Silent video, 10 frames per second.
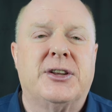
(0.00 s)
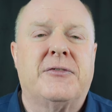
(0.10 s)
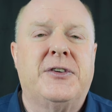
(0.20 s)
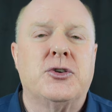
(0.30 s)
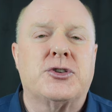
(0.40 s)
in the
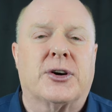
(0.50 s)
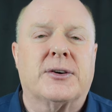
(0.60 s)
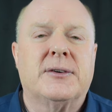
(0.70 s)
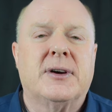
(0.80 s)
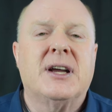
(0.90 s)
future.
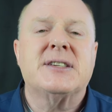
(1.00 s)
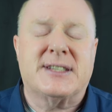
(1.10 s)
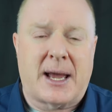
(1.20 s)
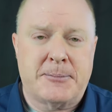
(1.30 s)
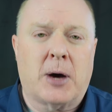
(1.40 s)

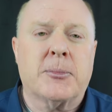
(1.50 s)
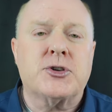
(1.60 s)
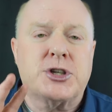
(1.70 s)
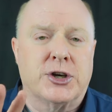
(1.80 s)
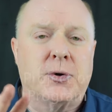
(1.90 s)
Step number
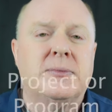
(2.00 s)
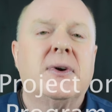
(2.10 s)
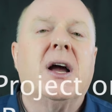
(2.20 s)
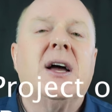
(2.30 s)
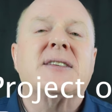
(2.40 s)
two,
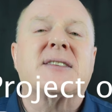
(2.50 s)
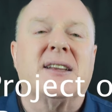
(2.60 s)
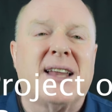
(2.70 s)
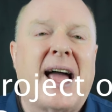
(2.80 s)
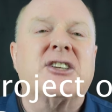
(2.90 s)

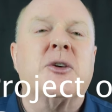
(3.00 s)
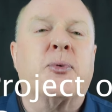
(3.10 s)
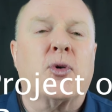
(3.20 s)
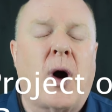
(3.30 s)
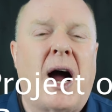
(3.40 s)
select a
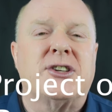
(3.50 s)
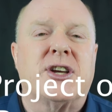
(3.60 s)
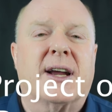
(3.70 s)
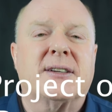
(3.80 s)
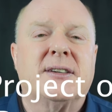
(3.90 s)

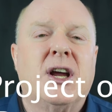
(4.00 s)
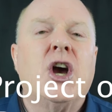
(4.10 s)
project.